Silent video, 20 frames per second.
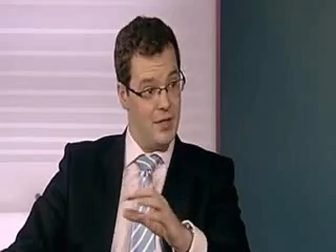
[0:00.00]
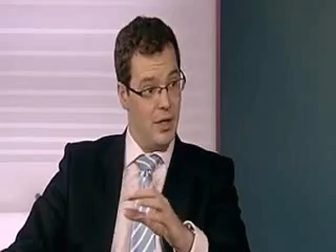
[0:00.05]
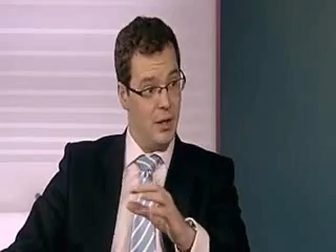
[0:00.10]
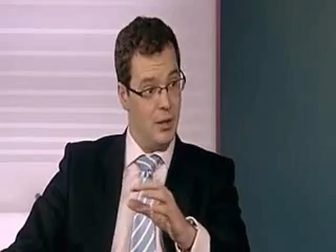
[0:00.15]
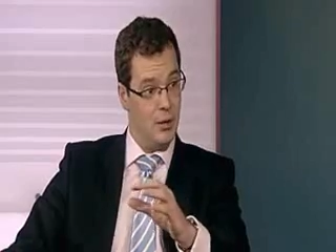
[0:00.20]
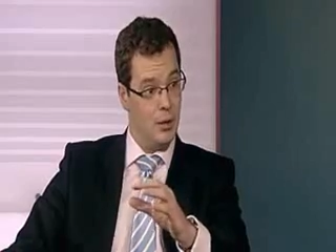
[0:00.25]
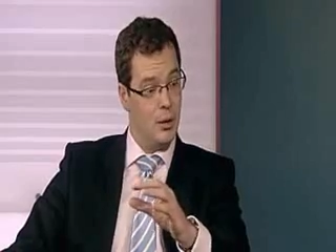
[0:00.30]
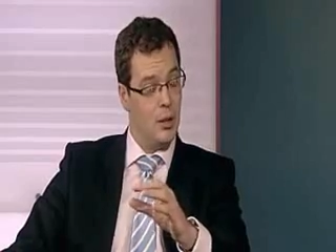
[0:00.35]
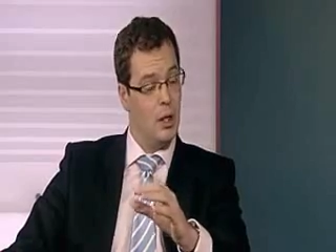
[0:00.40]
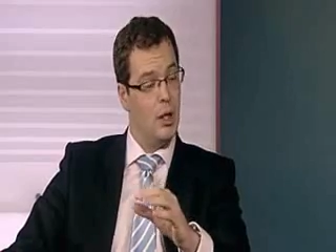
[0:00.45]

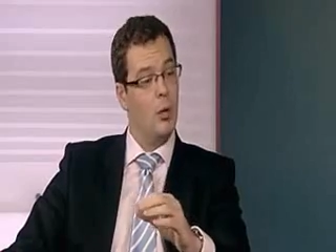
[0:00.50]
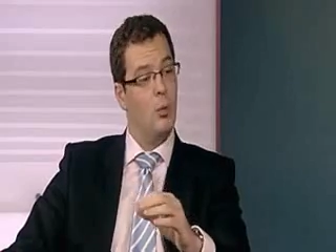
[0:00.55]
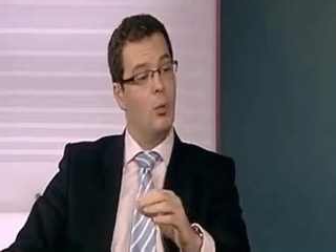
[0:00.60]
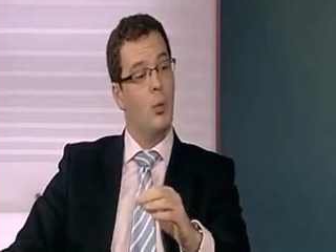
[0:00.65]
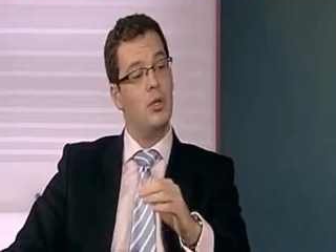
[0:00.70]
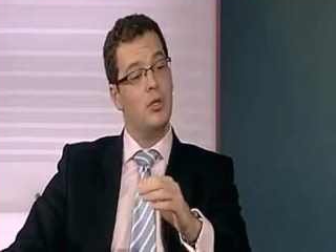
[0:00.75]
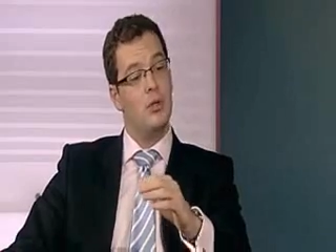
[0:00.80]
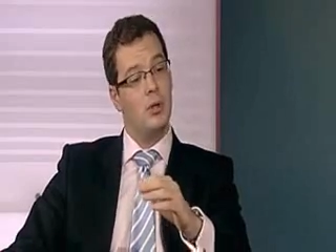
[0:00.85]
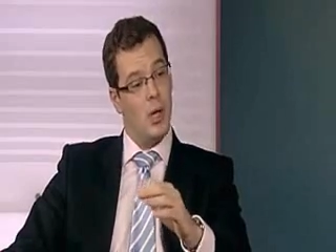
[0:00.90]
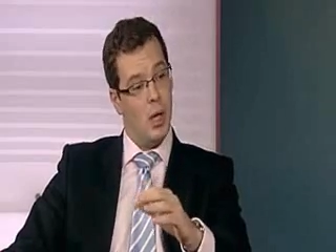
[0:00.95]
done.
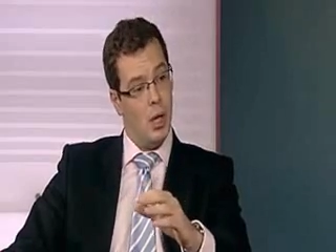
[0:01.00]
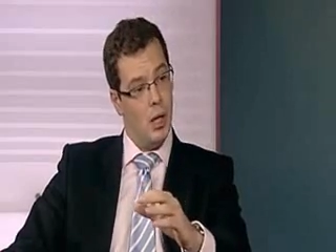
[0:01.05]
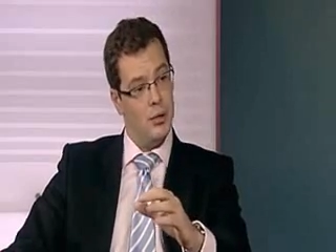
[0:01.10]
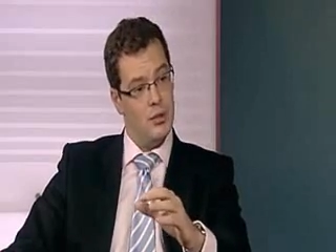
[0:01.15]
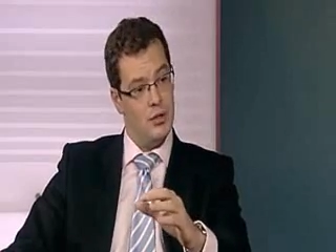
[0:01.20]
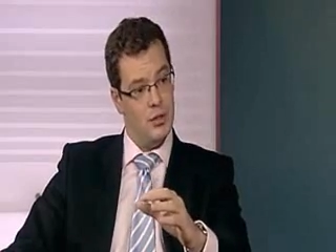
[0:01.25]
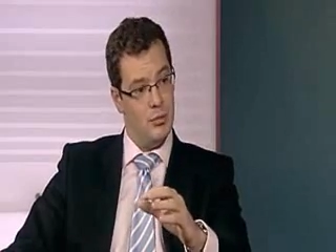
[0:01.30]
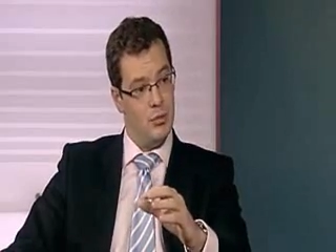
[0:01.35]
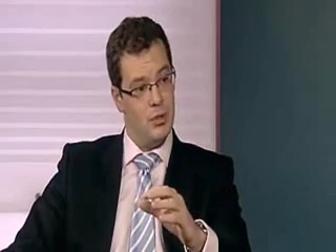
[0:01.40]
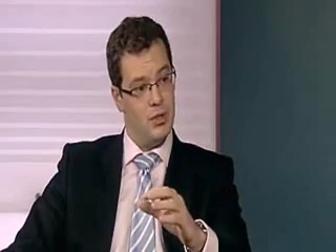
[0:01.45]
What you
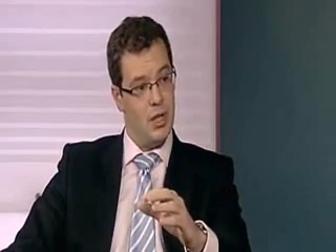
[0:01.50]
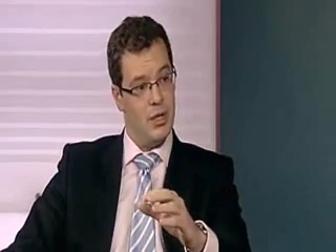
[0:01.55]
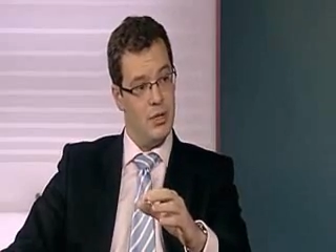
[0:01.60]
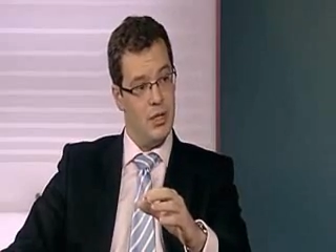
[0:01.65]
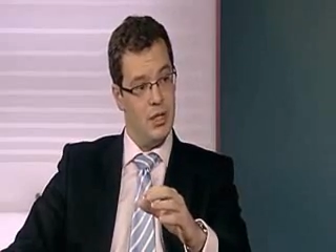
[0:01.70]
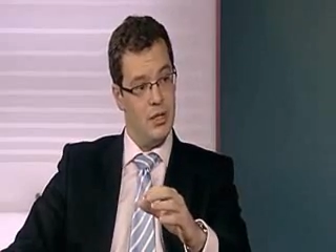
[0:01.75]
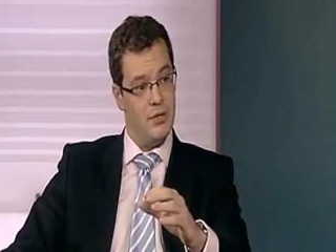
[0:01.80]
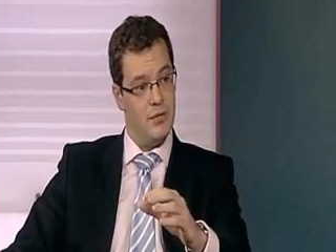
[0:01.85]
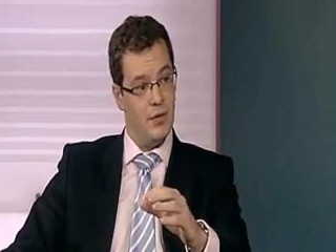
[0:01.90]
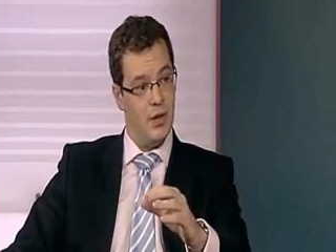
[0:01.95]
can't do is
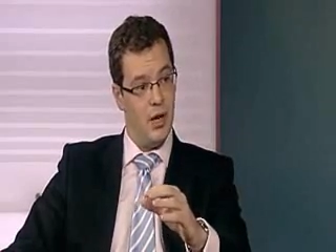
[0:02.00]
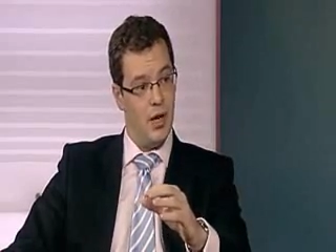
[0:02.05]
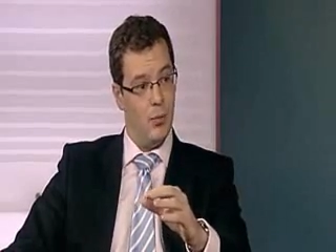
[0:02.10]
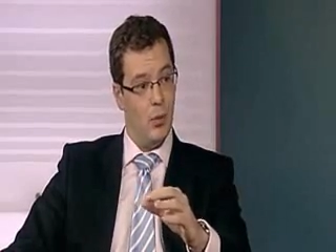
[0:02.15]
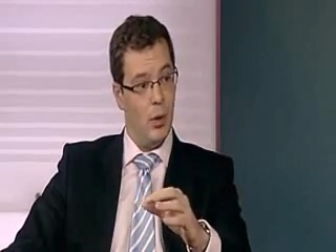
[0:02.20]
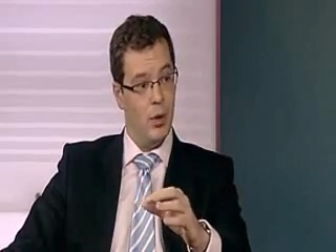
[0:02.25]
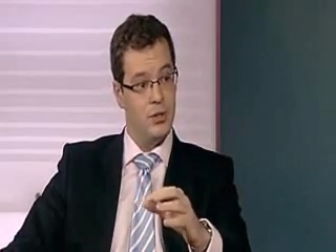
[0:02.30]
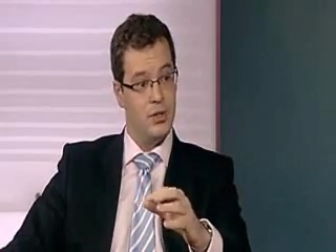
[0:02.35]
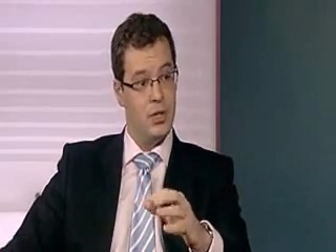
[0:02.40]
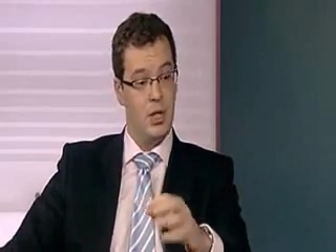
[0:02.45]
identify
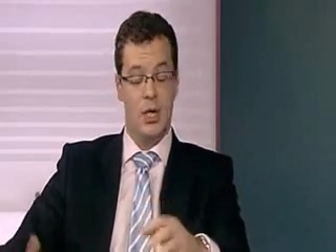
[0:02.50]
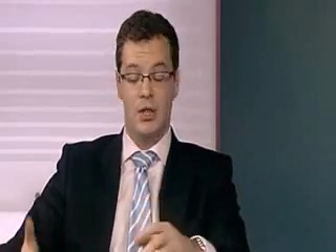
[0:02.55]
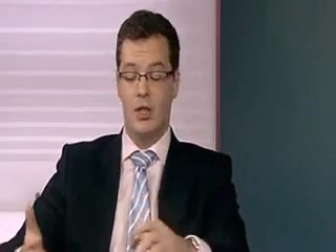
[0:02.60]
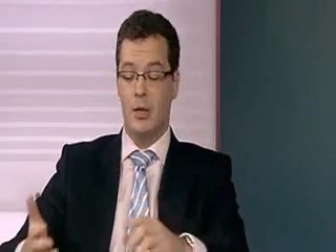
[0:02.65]
what